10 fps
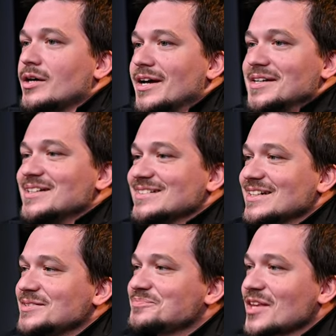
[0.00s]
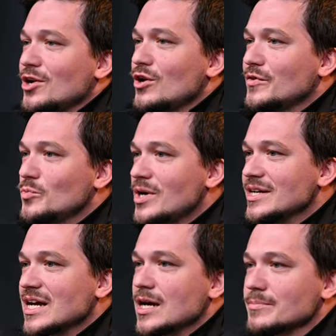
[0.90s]
Okay. hello,
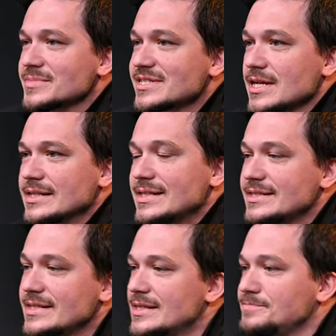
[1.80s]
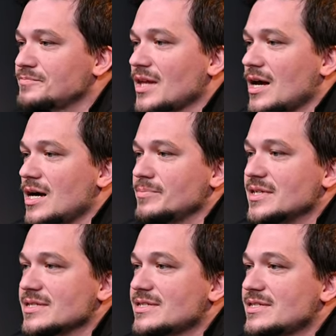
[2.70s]
everyone. I'm Sal D'Alia.
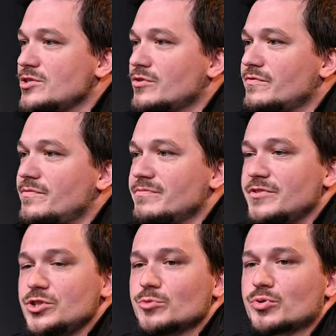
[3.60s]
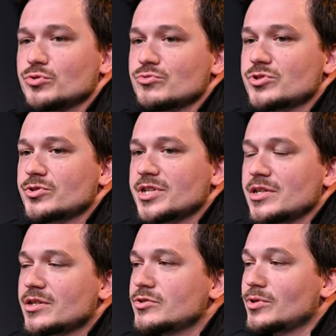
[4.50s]
I'm the senior video producer
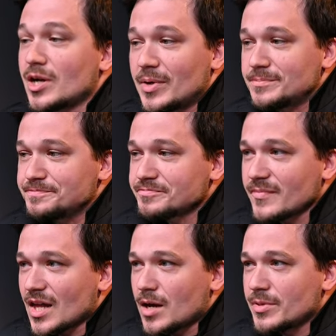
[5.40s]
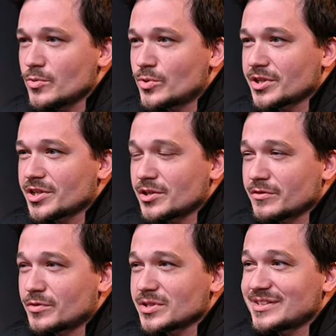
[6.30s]
here at Adorama. I've been working
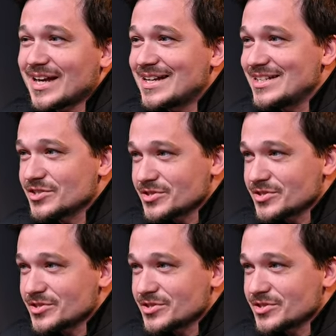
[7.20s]
here for 10